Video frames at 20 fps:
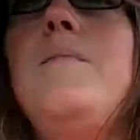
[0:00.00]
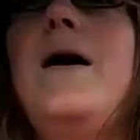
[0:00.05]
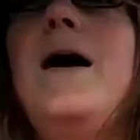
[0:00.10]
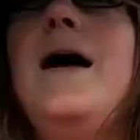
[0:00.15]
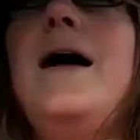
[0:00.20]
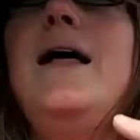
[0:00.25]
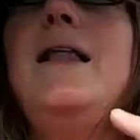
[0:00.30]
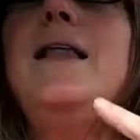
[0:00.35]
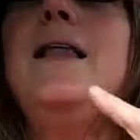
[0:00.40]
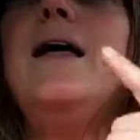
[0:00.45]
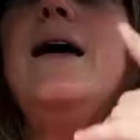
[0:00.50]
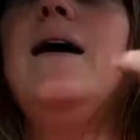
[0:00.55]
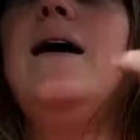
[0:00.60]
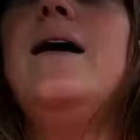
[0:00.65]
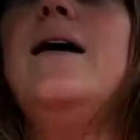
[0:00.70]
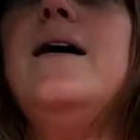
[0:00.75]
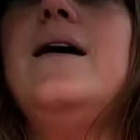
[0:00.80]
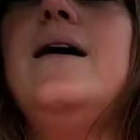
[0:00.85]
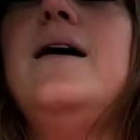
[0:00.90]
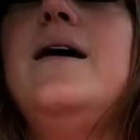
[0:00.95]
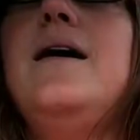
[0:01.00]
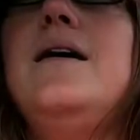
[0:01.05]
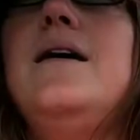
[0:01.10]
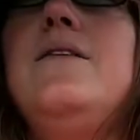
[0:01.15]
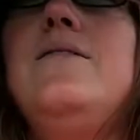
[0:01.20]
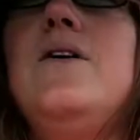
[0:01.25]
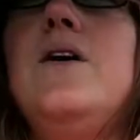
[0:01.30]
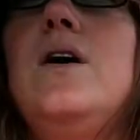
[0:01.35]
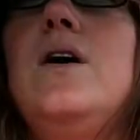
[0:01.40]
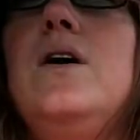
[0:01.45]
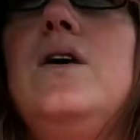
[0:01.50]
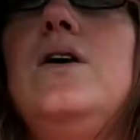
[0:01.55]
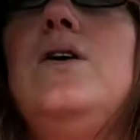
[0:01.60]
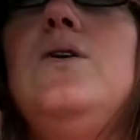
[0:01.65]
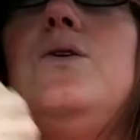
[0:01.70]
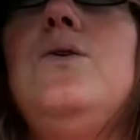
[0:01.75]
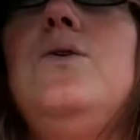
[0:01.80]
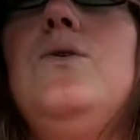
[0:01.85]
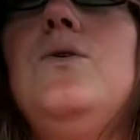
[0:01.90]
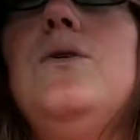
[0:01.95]
my life,
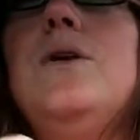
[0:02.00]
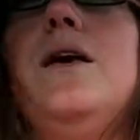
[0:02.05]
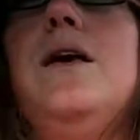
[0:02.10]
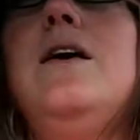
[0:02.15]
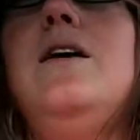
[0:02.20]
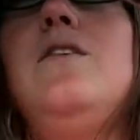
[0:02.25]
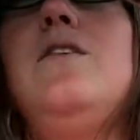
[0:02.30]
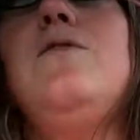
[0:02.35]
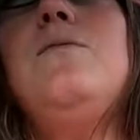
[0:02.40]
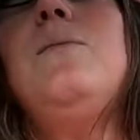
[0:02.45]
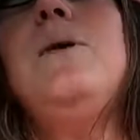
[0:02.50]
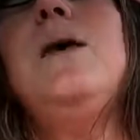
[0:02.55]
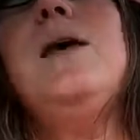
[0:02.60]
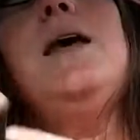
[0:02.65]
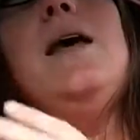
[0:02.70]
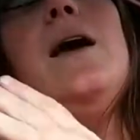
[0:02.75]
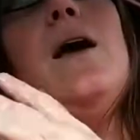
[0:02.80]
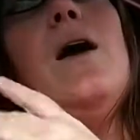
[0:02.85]
you give me